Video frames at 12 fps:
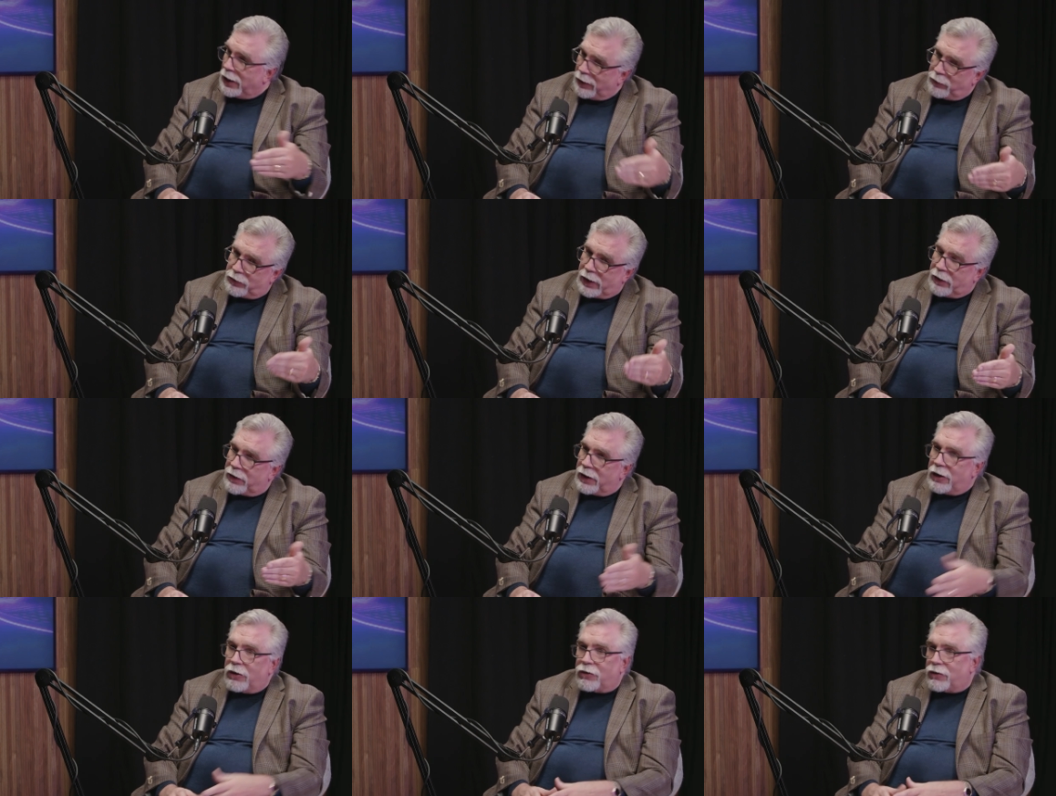He was out
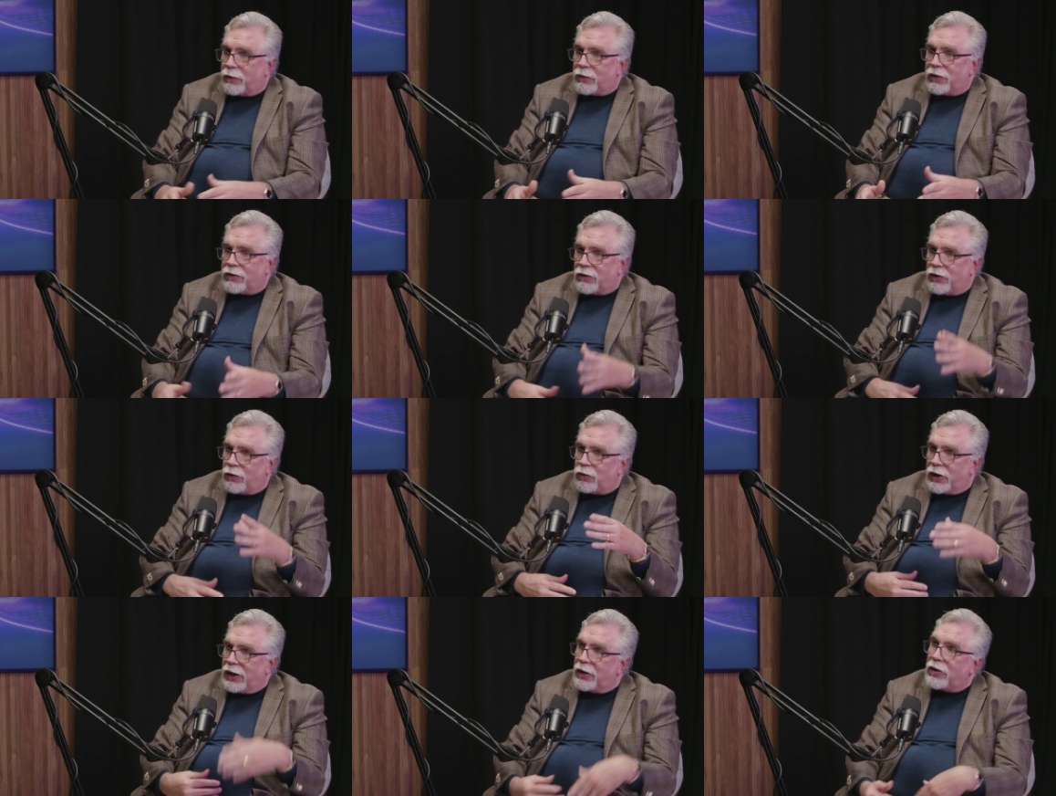there or something. So you
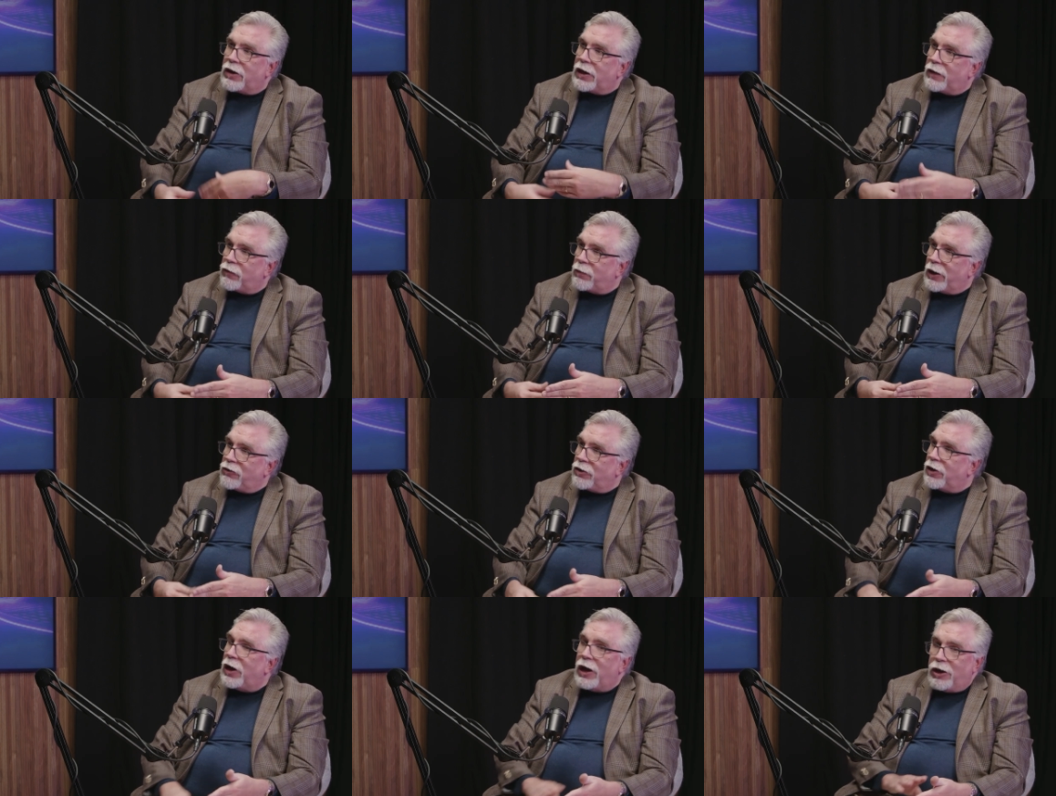want to get all that
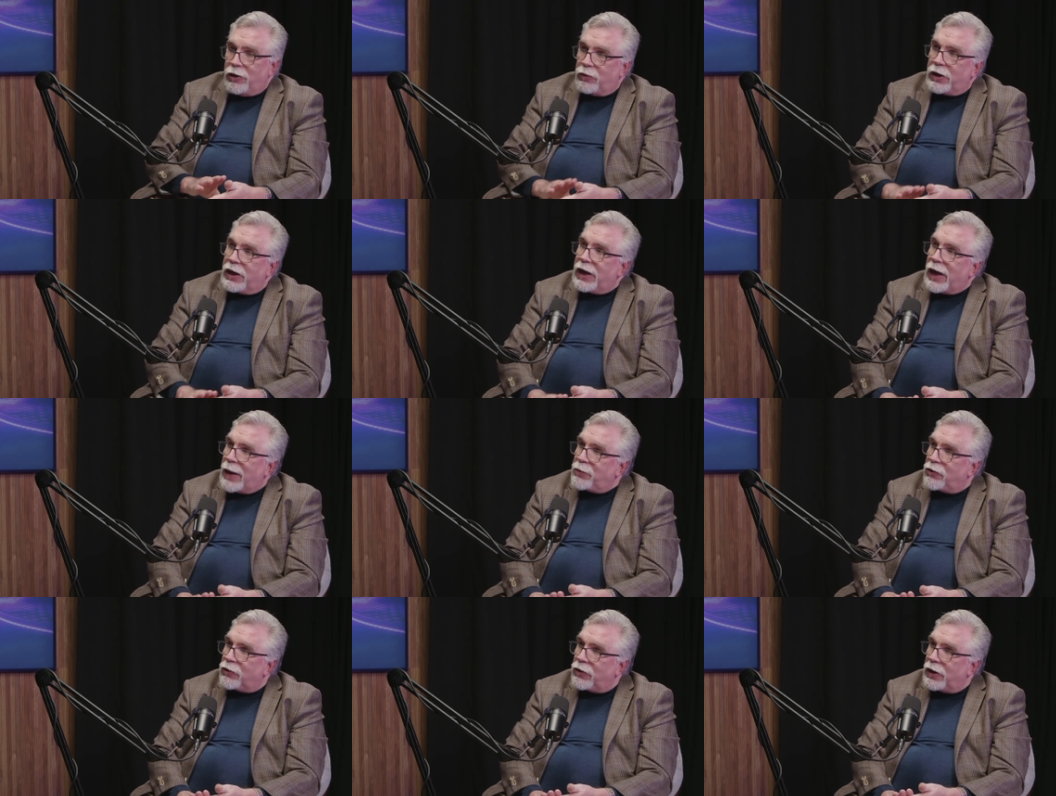information. You want to
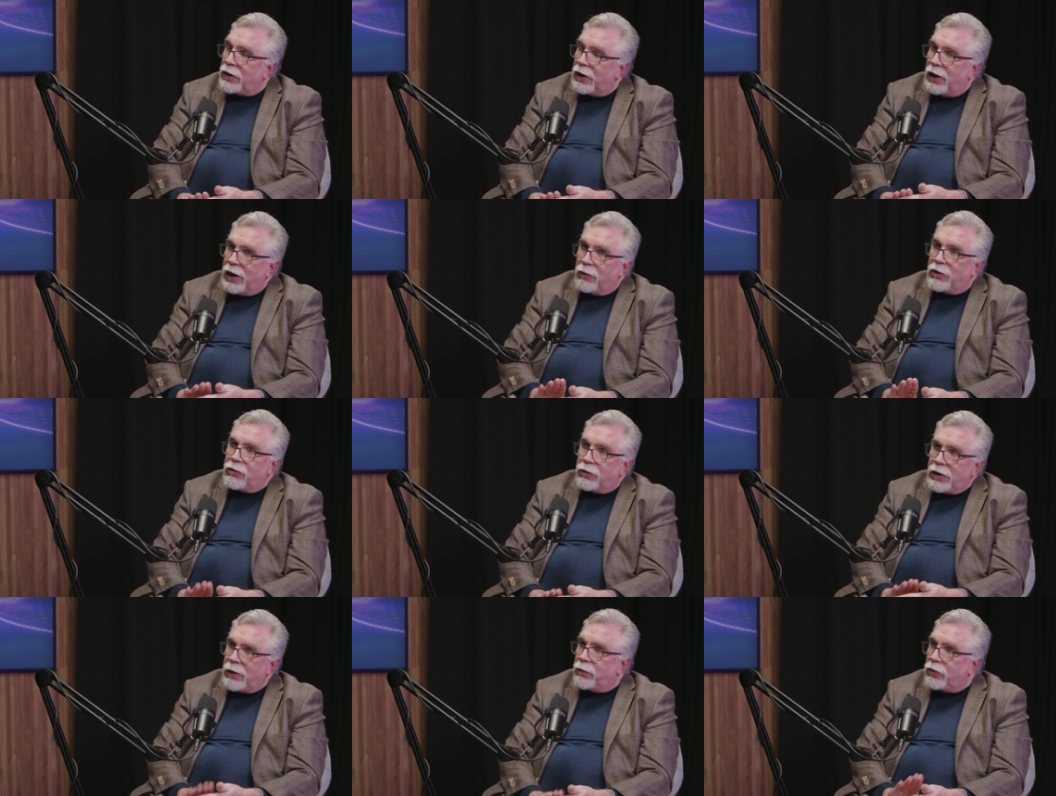capture it. And what's
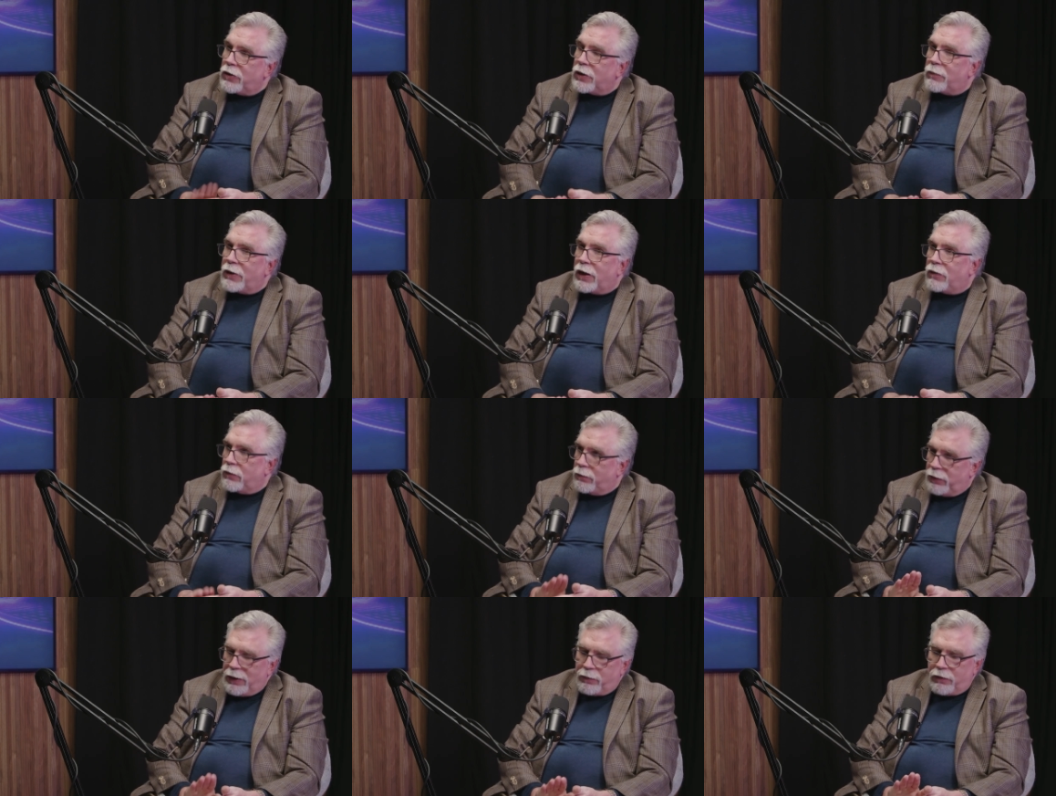really important about when
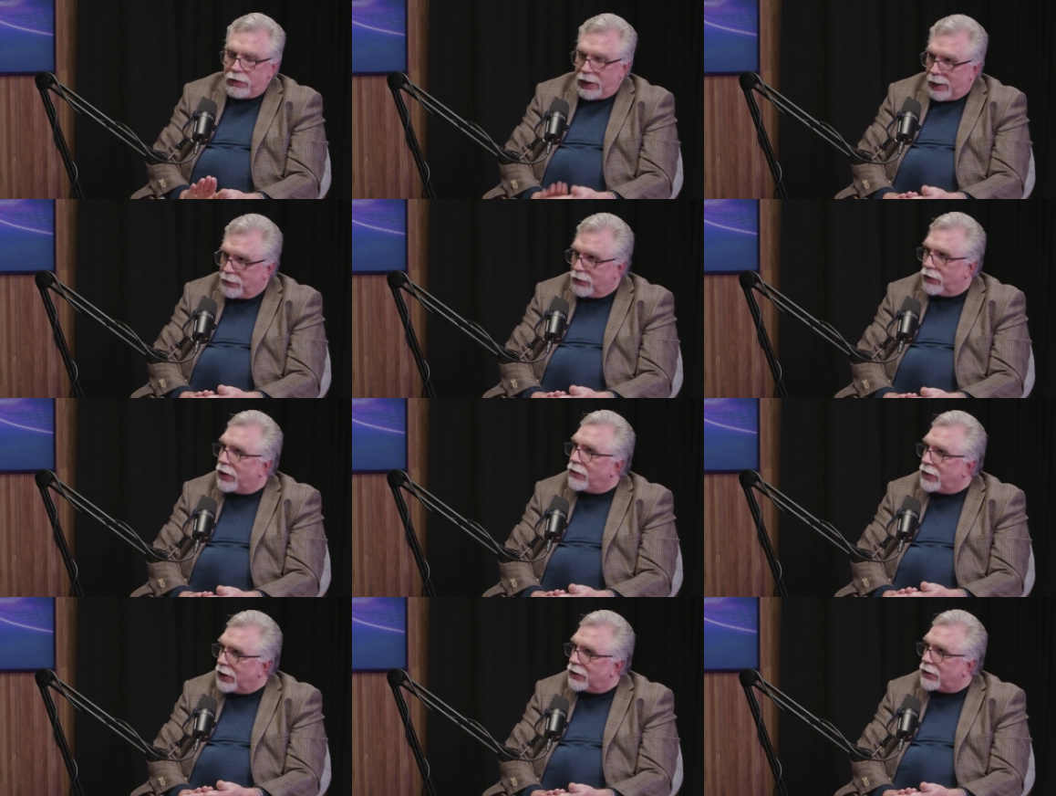people capture
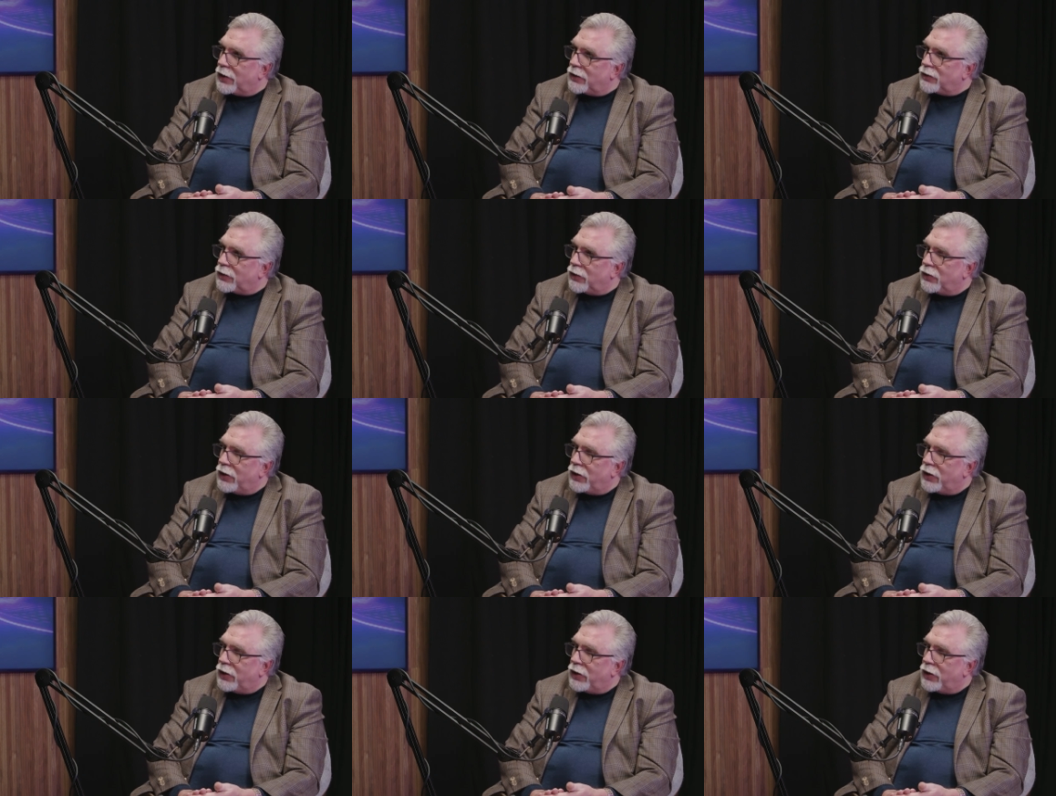evidence also,